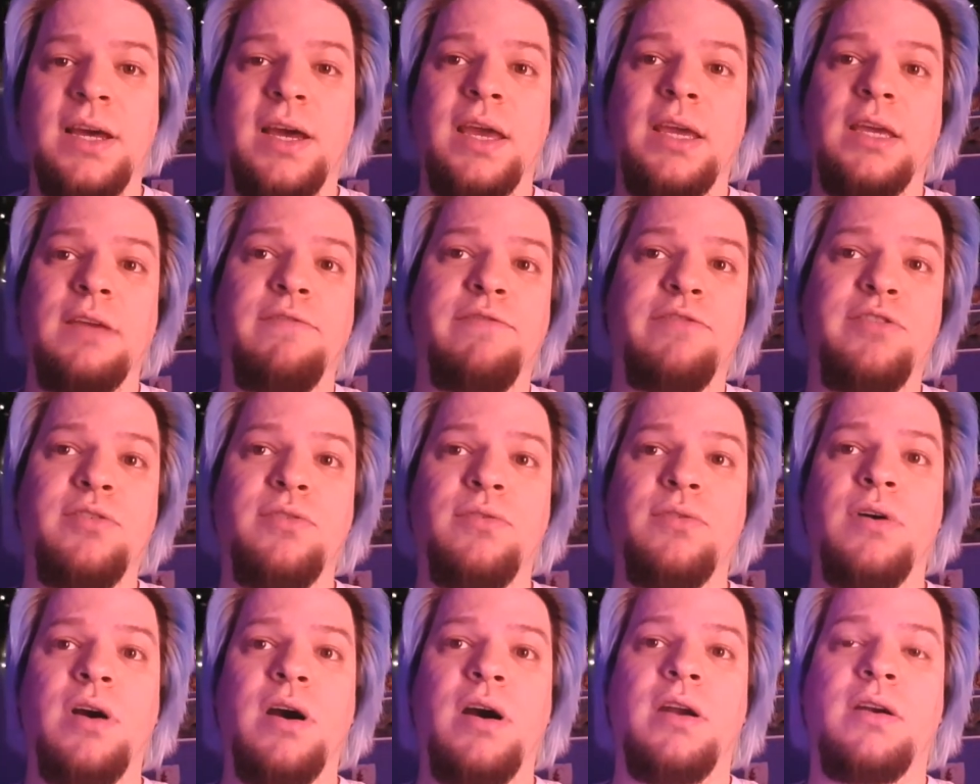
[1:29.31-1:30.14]
If
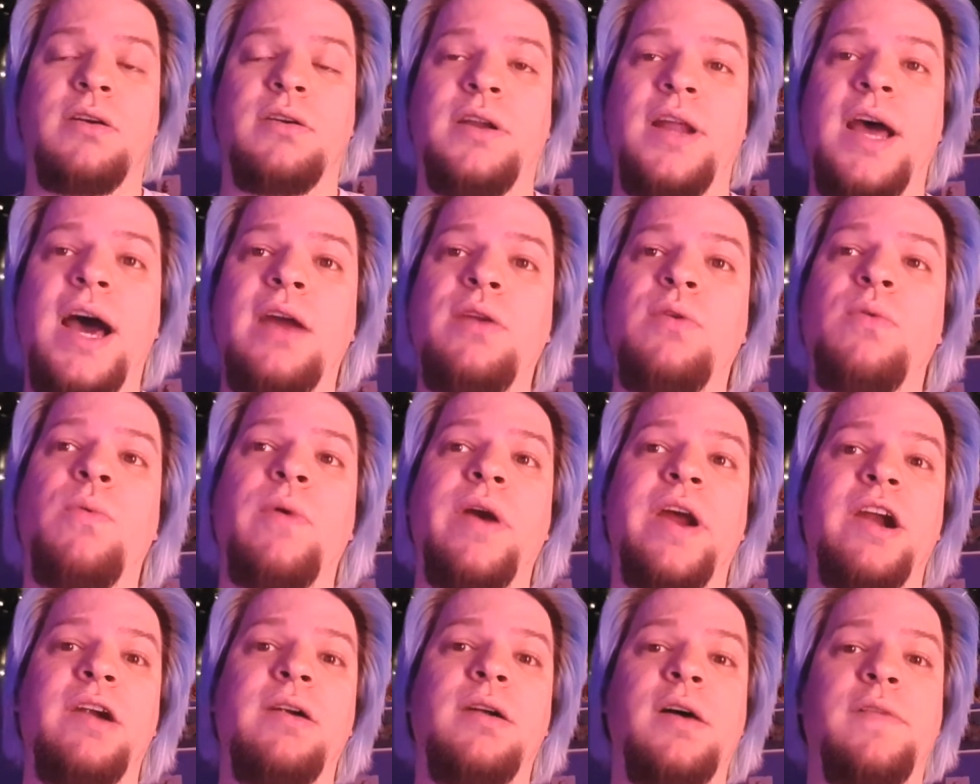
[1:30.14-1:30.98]
you are not
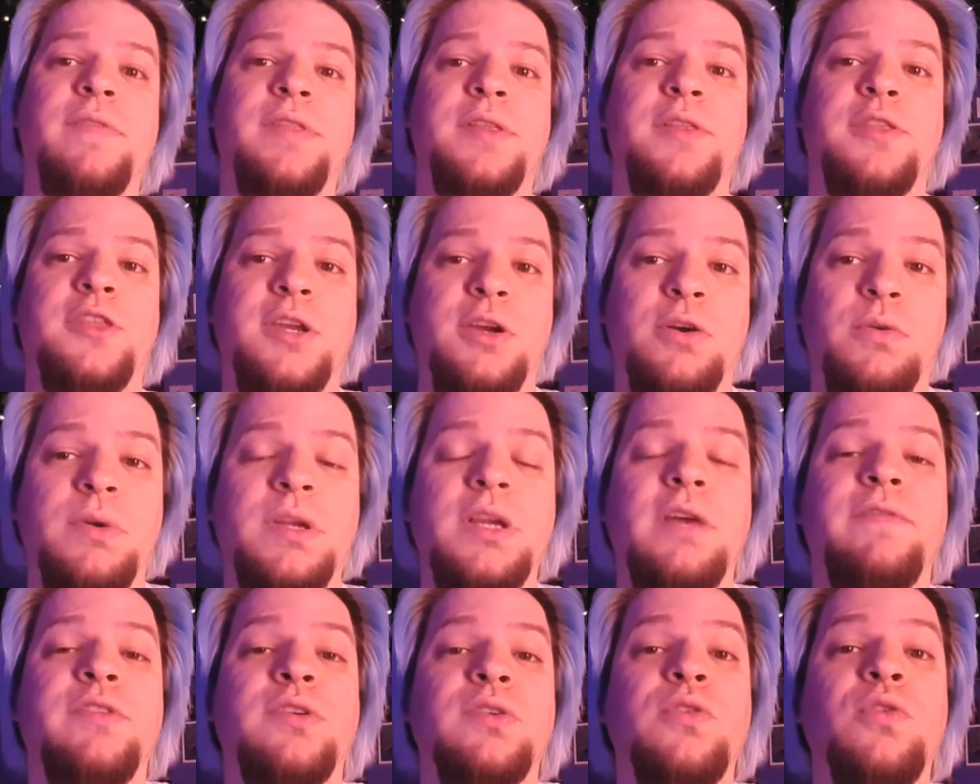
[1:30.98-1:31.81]
aware of the
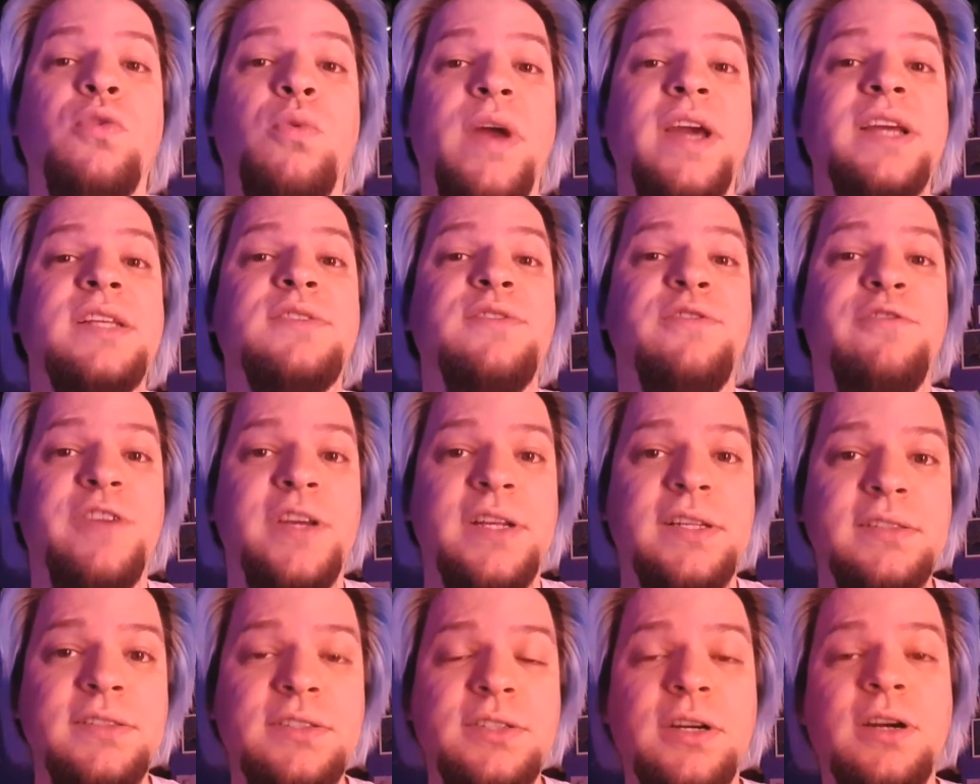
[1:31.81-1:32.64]
theory of the Great
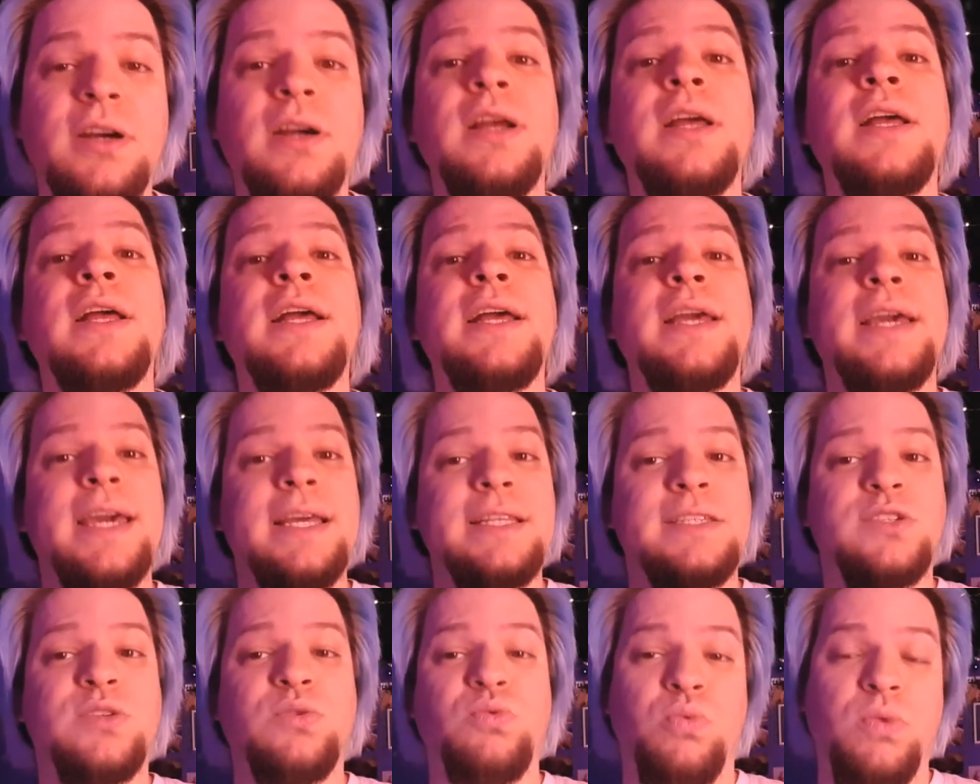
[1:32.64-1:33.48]
Filter,
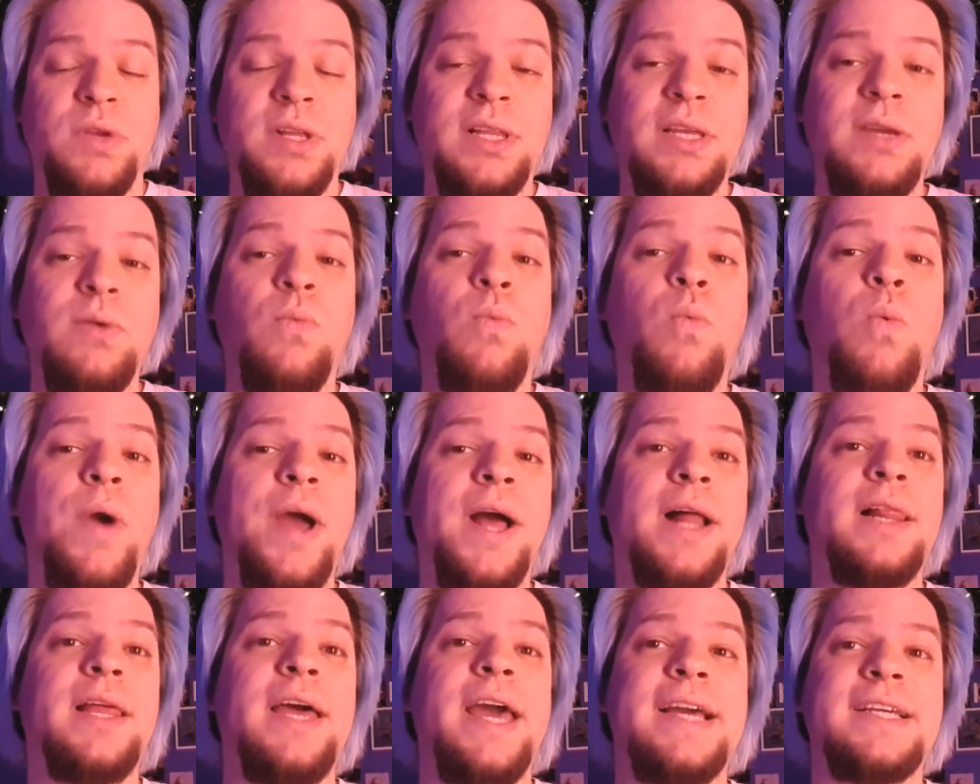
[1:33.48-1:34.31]
it's really
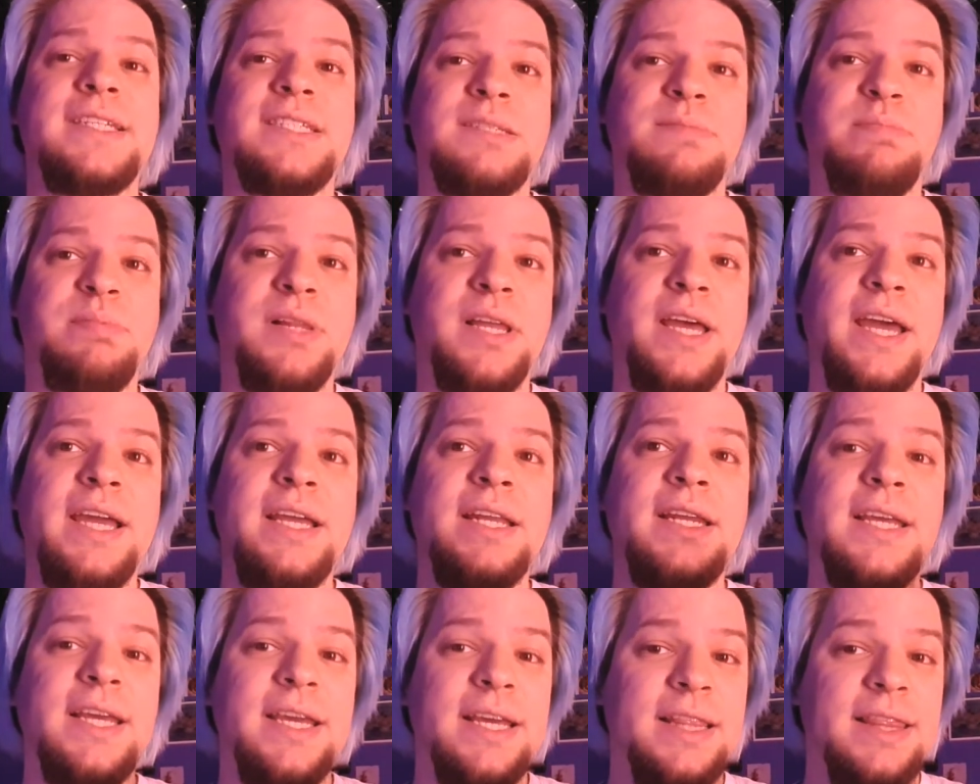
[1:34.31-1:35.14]
well
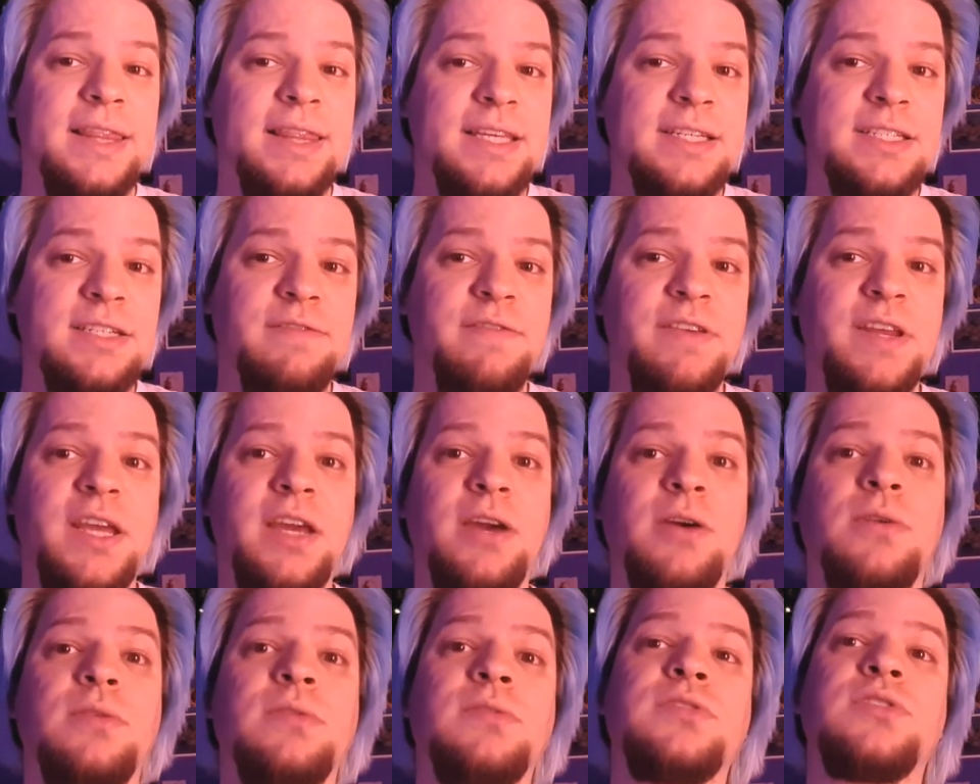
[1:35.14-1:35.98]
explained in this
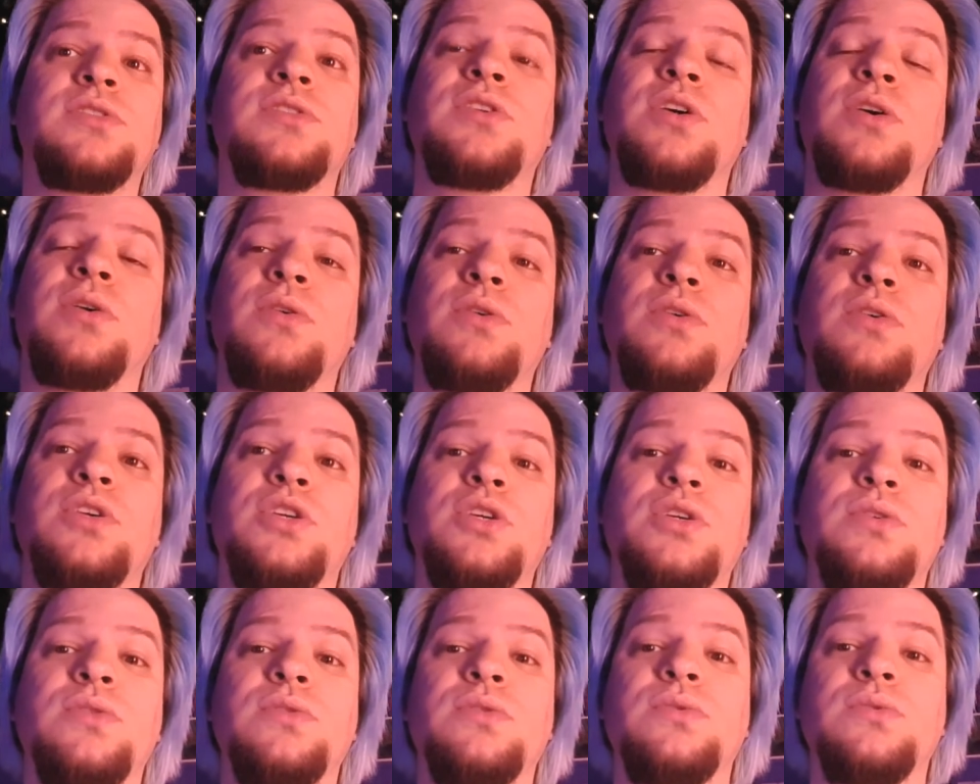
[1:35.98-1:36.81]
video, so
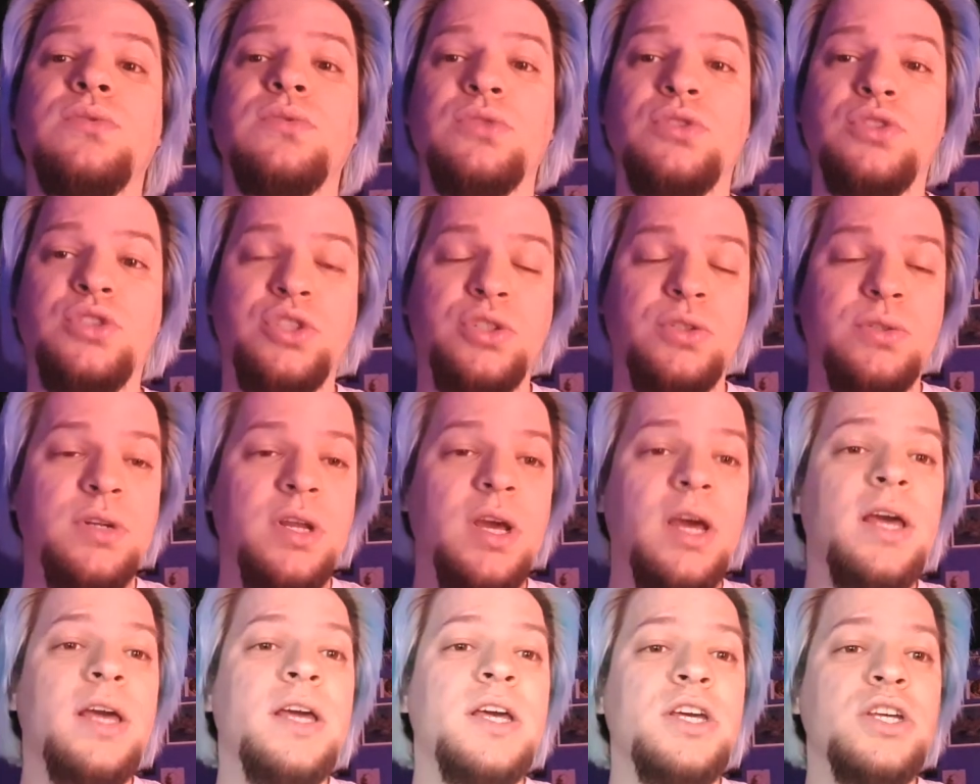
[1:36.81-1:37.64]
you
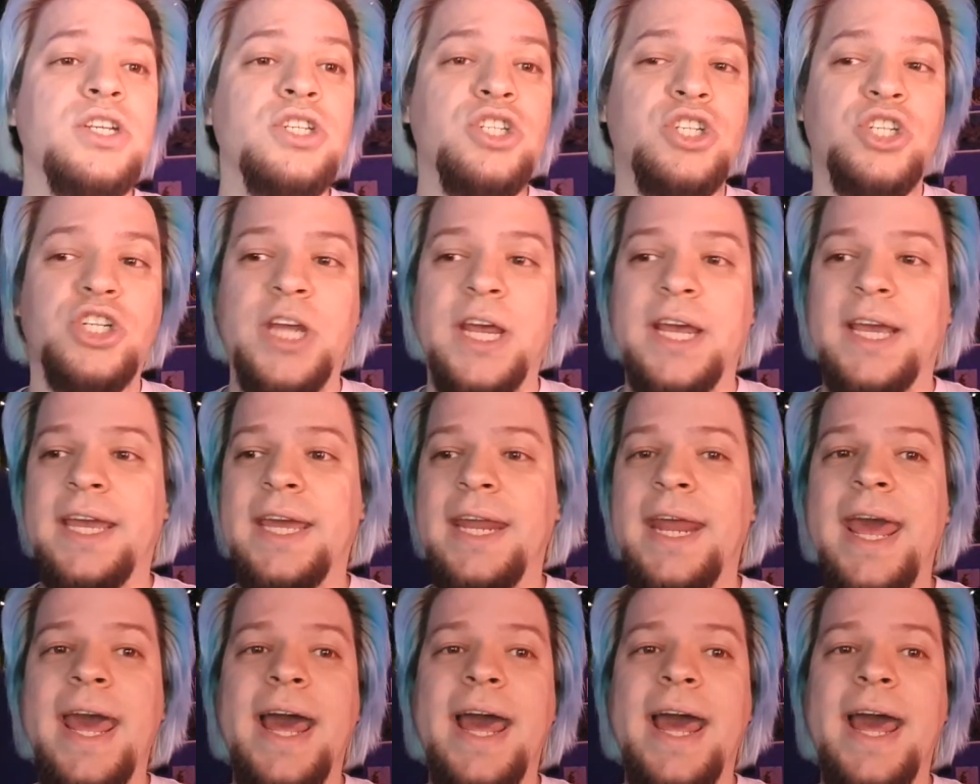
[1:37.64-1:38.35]
should check it